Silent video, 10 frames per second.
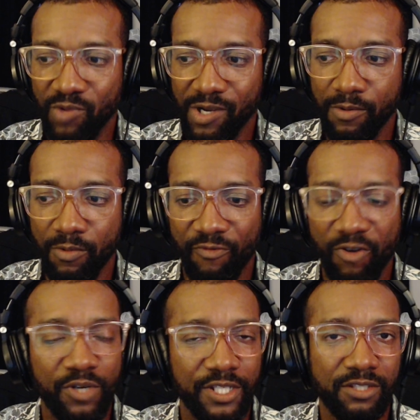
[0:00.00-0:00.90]

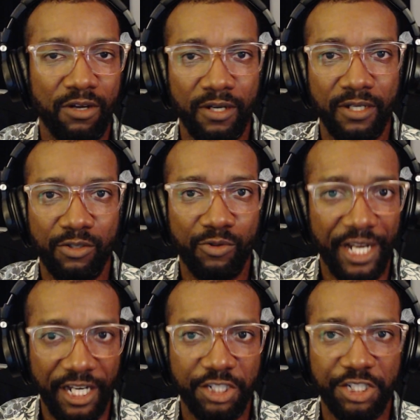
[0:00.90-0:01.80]
focused on creating
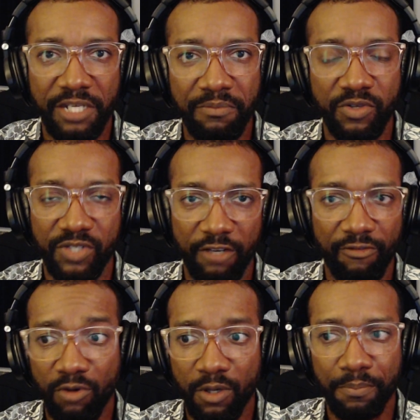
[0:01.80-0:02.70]
sheet music for